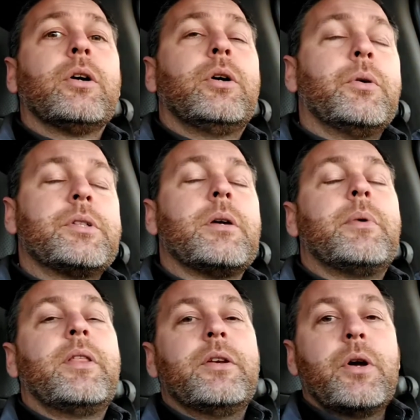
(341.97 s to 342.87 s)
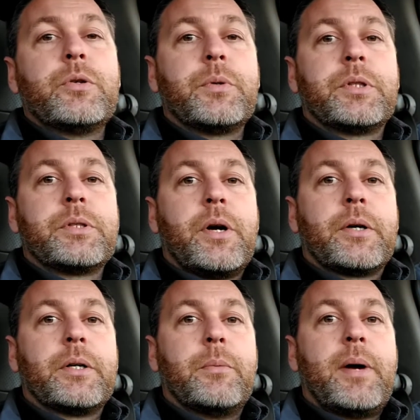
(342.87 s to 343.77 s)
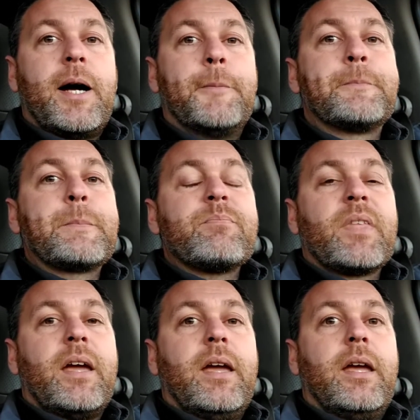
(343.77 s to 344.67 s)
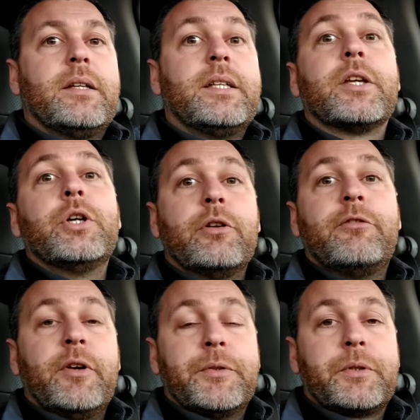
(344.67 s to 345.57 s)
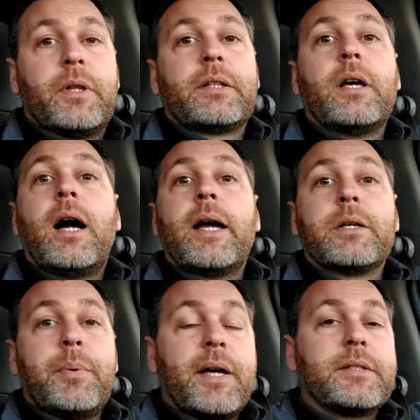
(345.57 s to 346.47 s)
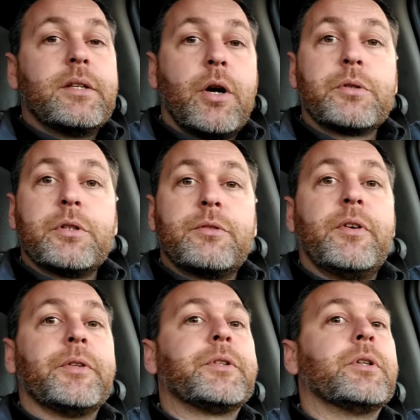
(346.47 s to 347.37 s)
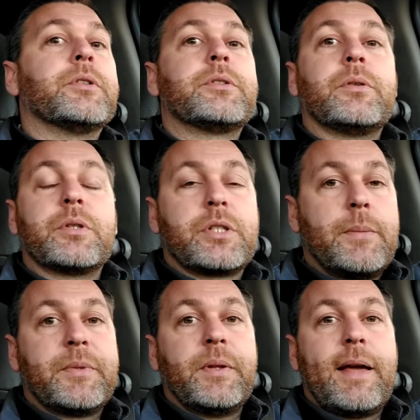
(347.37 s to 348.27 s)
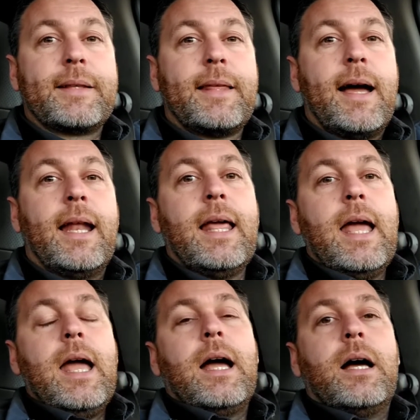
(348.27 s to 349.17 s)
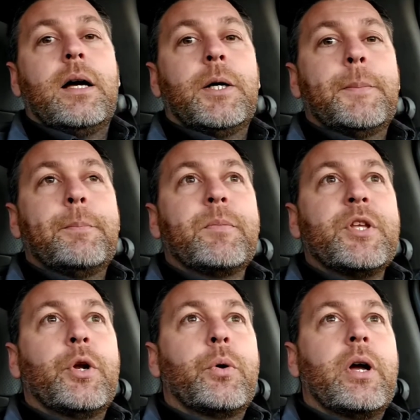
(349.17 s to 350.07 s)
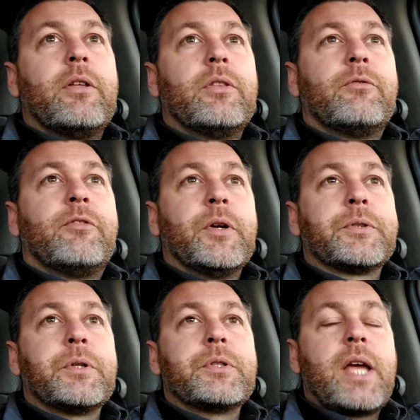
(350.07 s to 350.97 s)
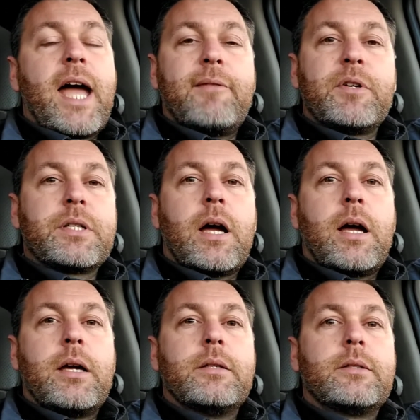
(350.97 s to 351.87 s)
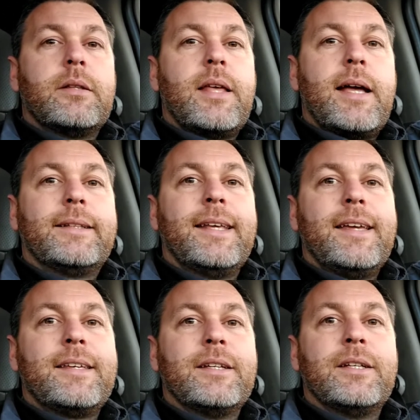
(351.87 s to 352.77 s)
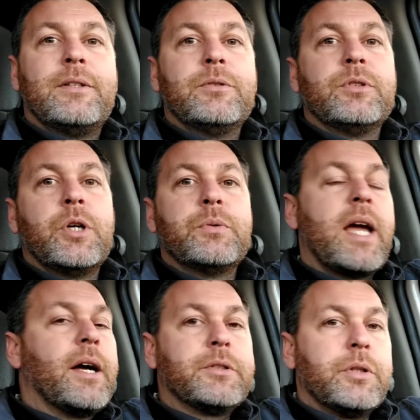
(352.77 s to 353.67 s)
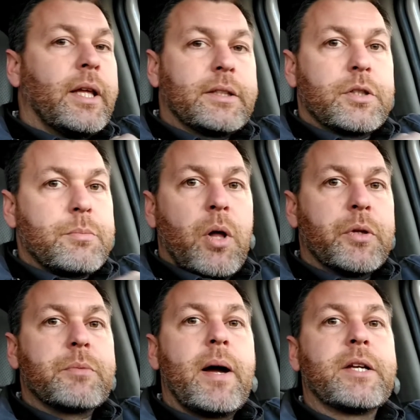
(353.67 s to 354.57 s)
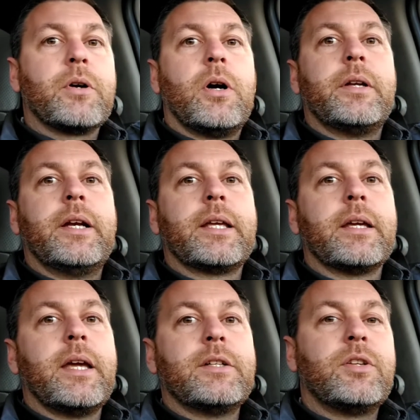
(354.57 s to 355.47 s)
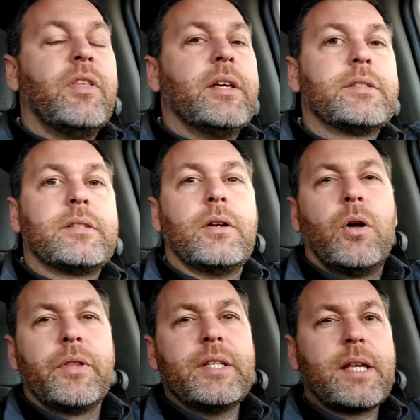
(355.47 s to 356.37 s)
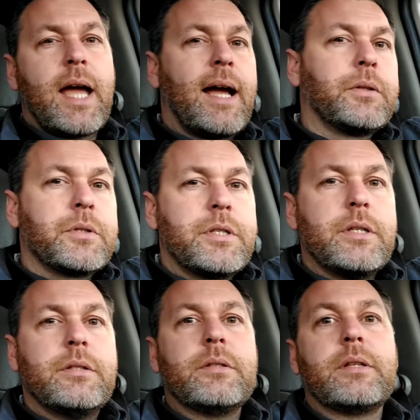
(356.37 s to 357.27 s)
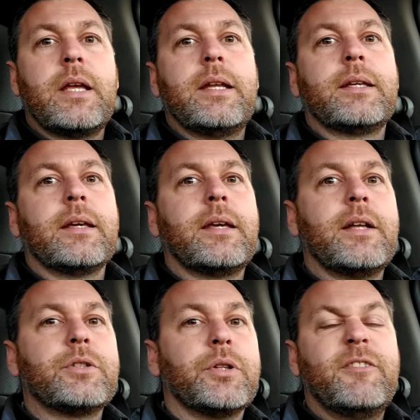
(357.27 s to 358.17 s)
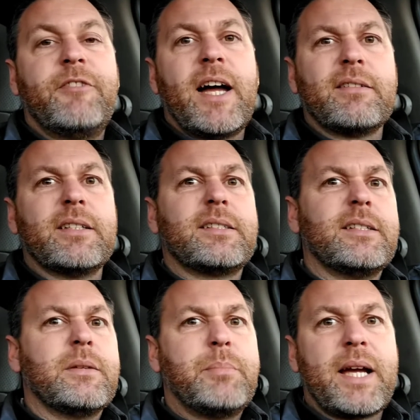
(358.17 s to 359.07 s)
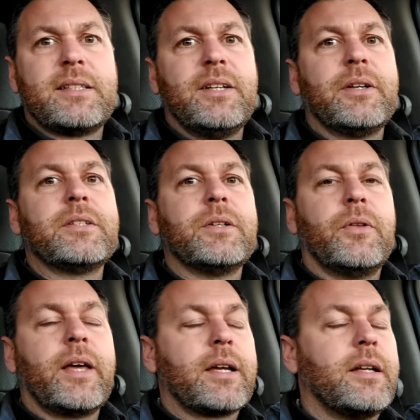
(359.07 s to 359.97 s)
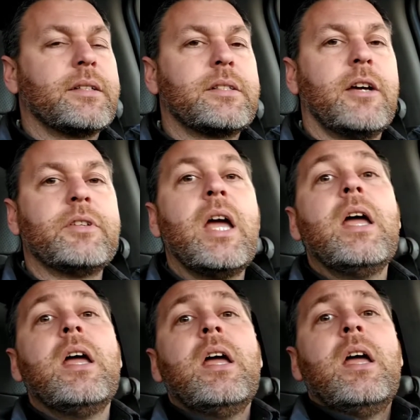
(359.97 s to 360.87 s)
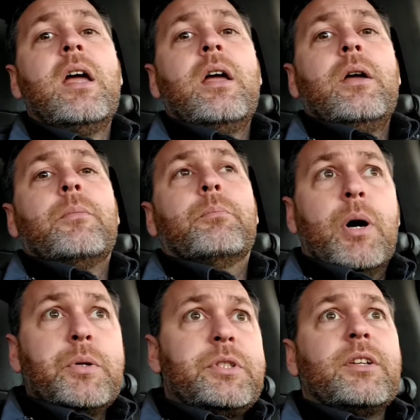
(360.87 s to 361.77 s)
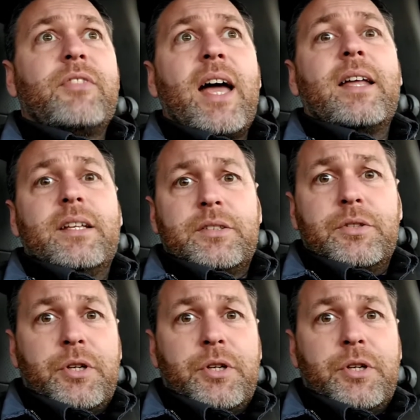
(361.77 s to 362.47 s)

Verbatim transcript: Go to somebody that knows what they're talking about and get a good filter, like the high capacity cartridge filters or something like that. Um, you know, filters advertise that they can go down to like the smallest micron and it can catch this and all these allergens and it can catch all these viruses and bacteria and all that kind of stuff most of that is a